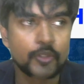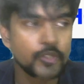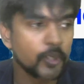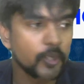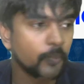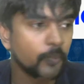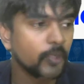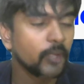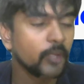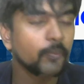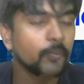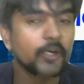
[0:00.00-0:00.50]

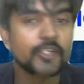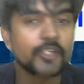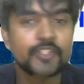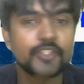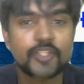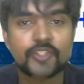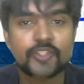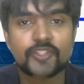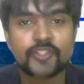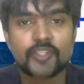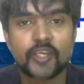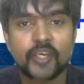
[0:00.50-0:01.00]
somebody might
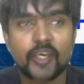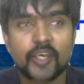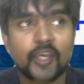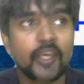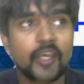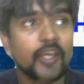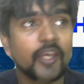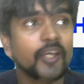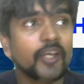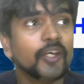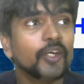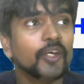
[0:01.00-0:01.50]
just say
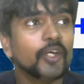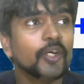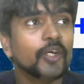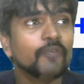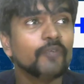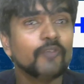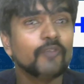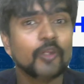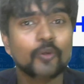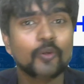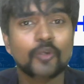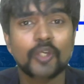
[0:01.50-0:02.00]
hey
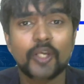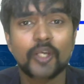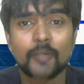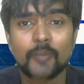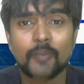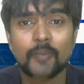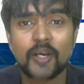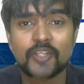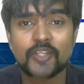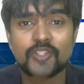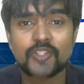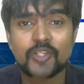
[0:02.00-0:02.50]
we're looking at
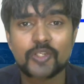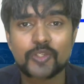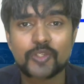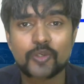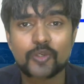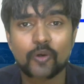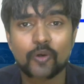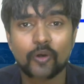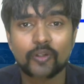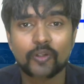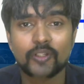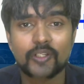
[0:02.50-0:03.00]
Bacillus
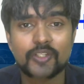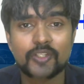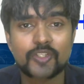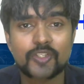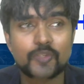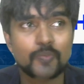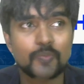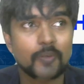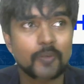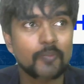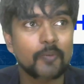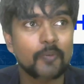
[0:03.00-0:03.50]

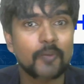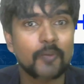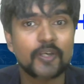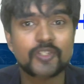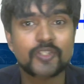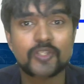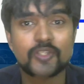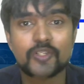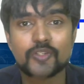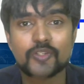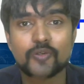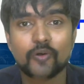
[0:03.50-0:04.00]
coagulans. Maybe
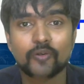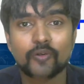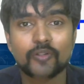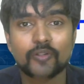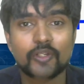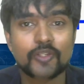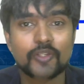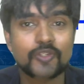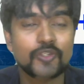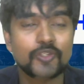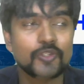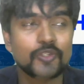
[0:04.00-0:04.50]
Bacillus
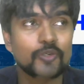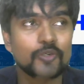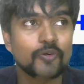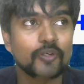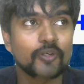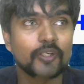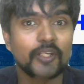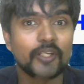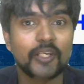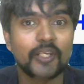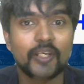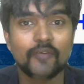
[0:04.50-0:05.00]
coagulans is
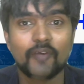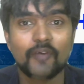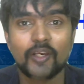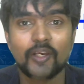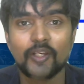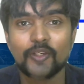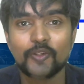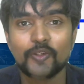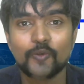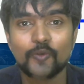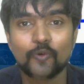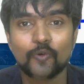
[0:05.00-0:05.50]
doing really well
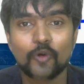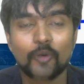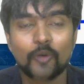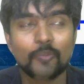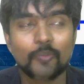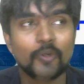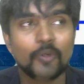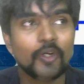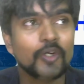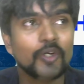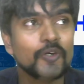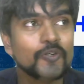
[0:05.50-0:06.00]
in
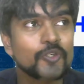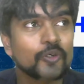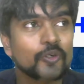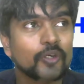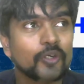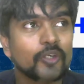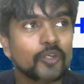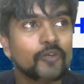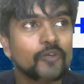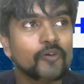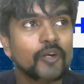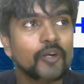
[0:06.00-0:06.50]
Europe. So
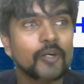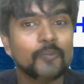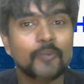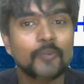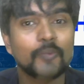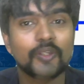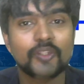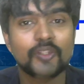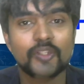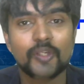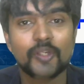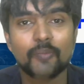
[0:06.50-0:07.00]
can you get
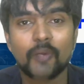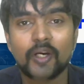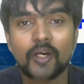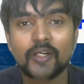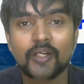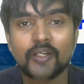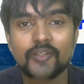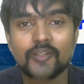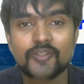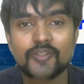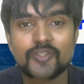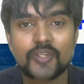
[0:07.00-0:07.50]
me the
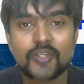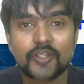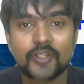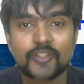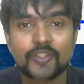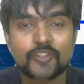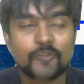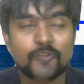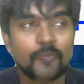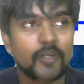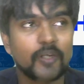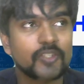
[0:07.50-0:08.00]
demand
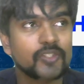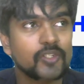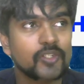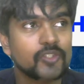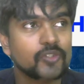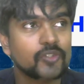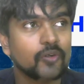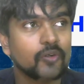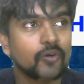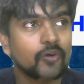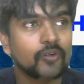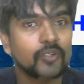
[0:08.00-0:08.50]
insights of
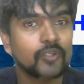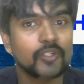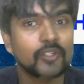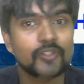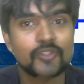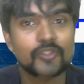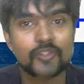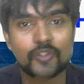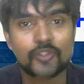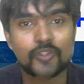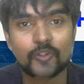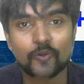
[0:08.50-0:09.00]
Bacillus
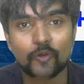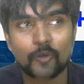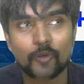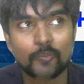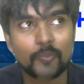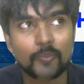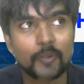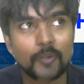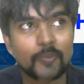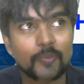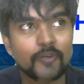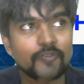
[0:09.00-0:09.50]
coagulans in
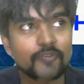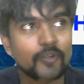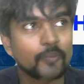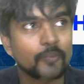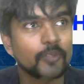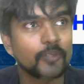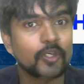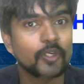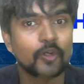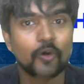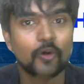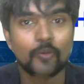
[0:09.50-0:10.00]
Europe, maybe
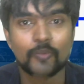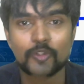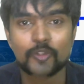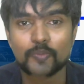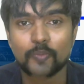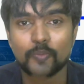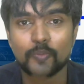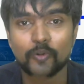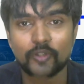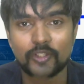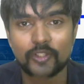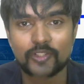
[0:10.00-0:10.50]
from e-commerce
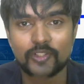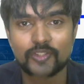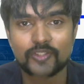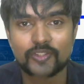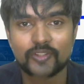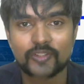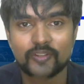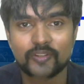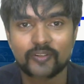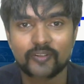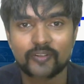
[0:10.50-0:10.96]
portals?